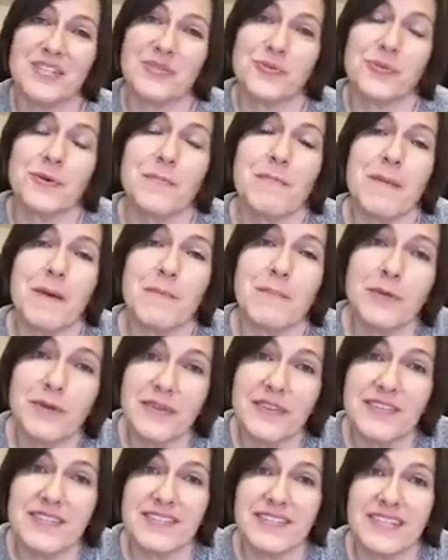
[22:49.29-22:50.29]
to
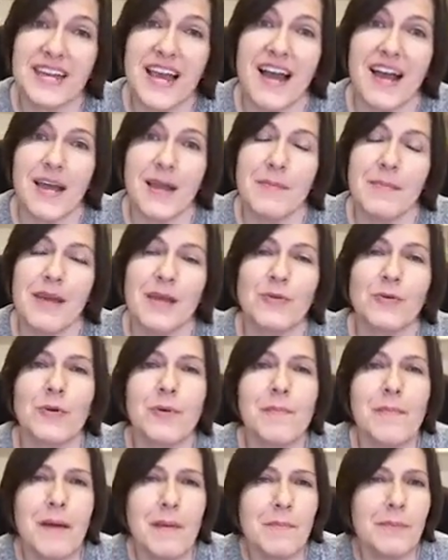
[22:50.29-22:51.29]
remember this time and
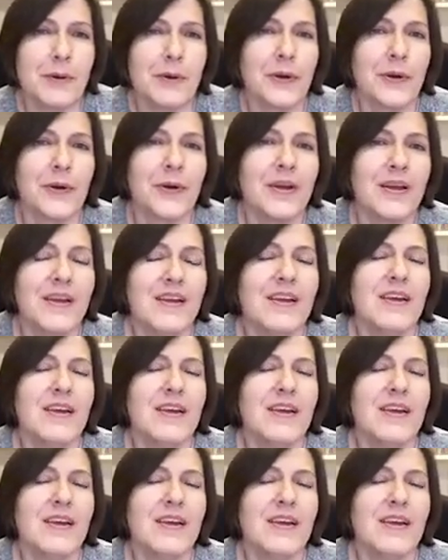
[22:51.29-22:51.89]
remember